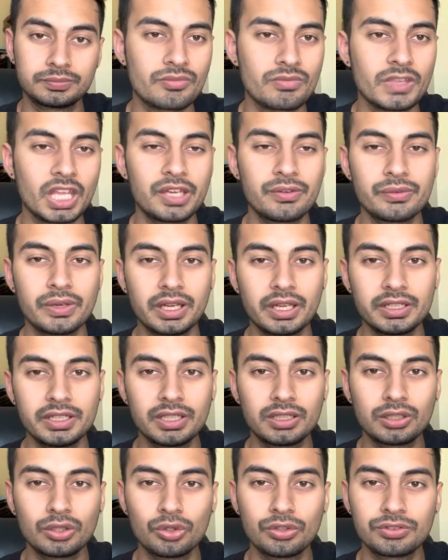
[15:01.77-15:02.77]
If any
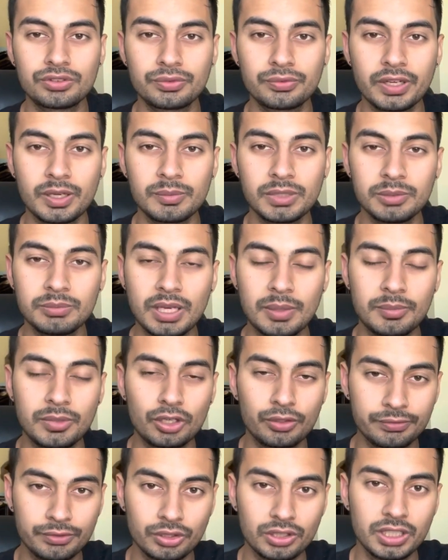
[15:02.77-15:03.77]
close family member
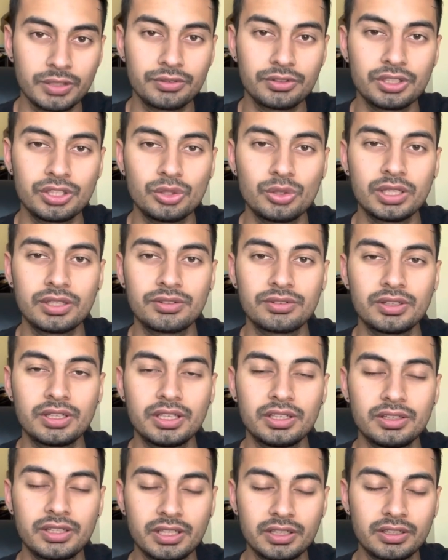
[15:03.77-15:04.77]
of you lives in USA,
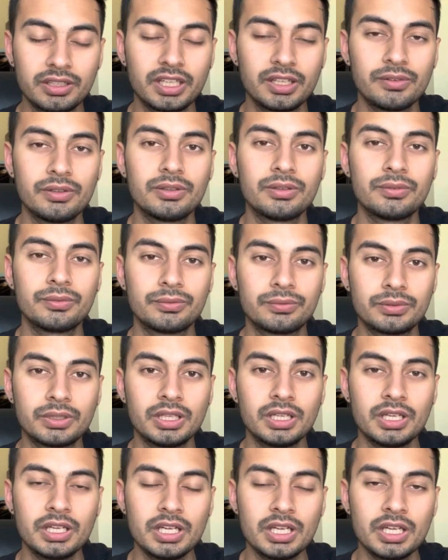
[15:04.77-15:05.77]
then they
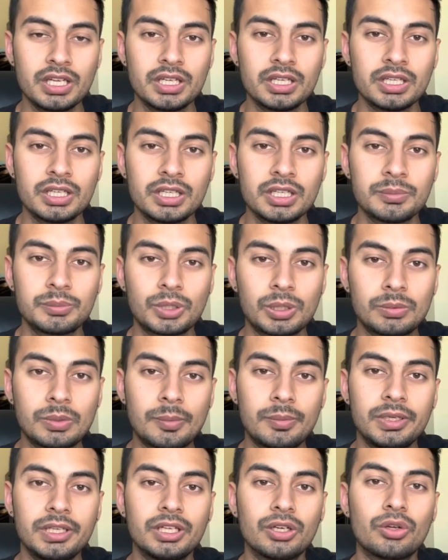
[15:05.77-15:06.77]

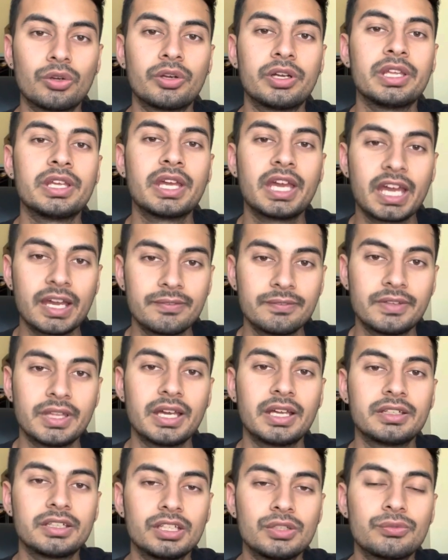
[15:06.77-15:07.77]
probably already have
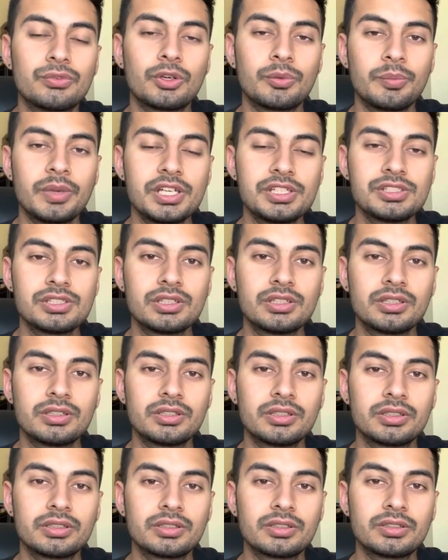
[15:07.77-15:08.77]
that
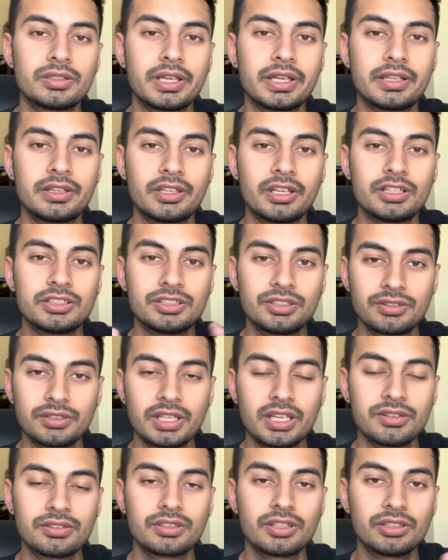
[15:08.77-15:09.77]
information and they're just
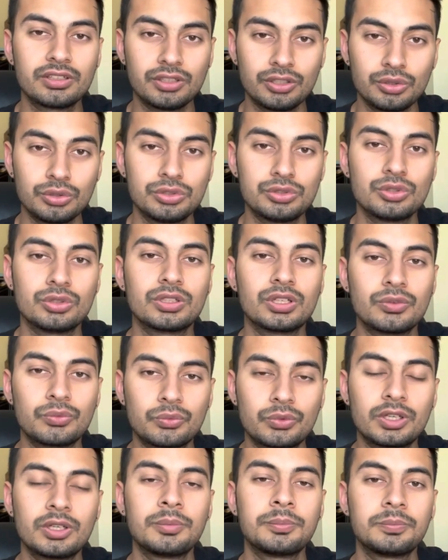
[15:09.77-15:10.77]
asking you to
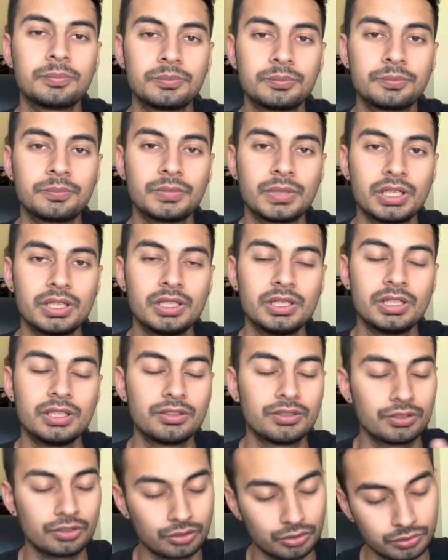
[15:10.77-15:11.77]
confirm.
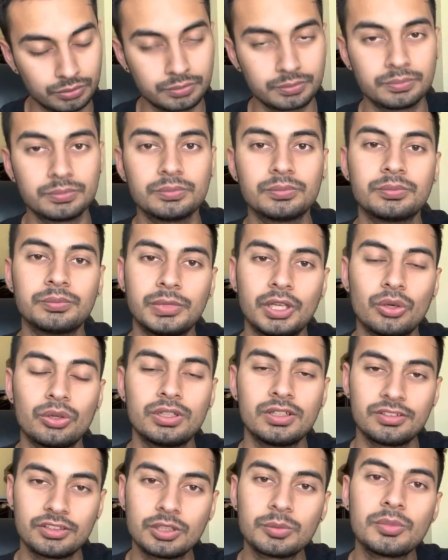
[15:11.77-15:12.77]
So be
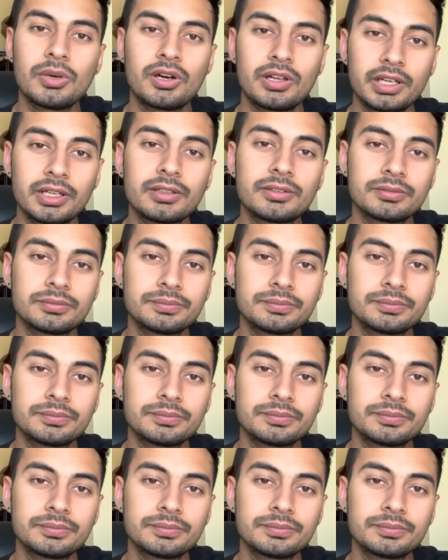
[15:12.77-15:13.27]
honest about it.